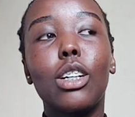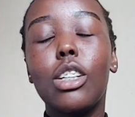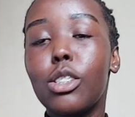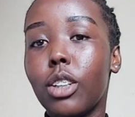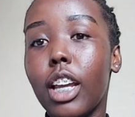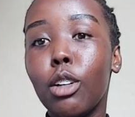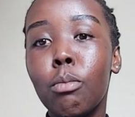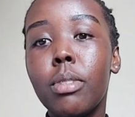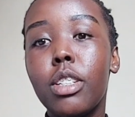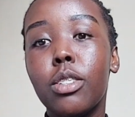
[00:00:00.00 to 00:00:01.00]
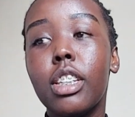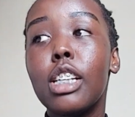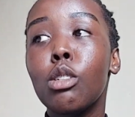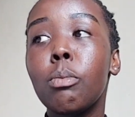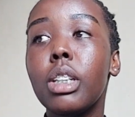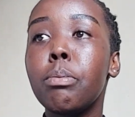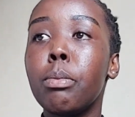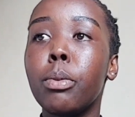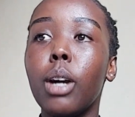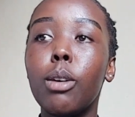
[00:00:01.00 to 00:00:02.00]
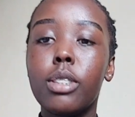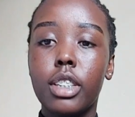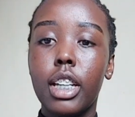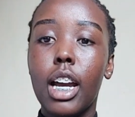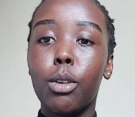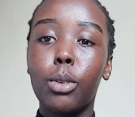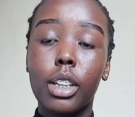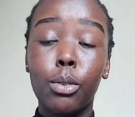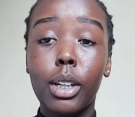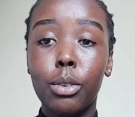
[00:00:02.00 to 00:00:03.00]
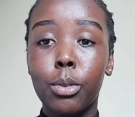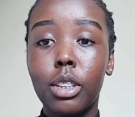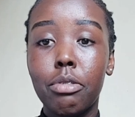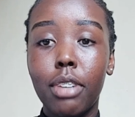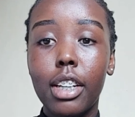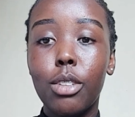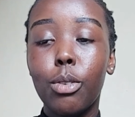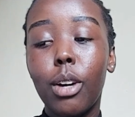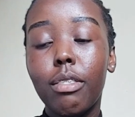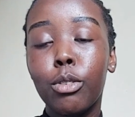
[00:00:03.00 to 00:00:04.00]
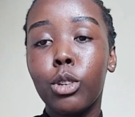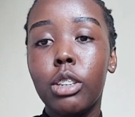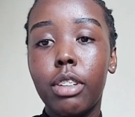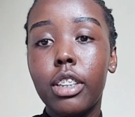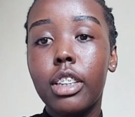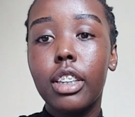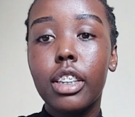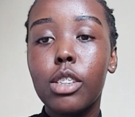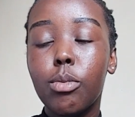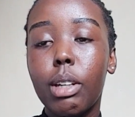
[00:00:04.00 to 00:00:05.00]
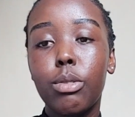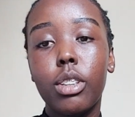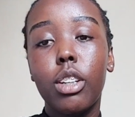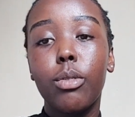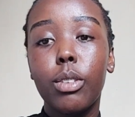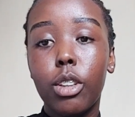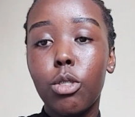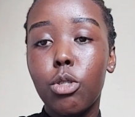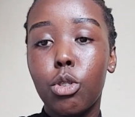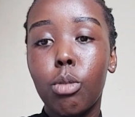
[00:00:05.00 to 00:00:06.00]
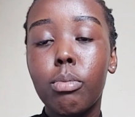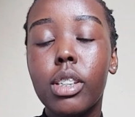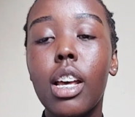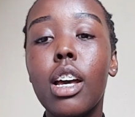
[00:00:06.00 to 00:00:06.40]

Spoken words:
it's on high competition. There are so many people out here who are qualified, who have qualified degrees but without jobs.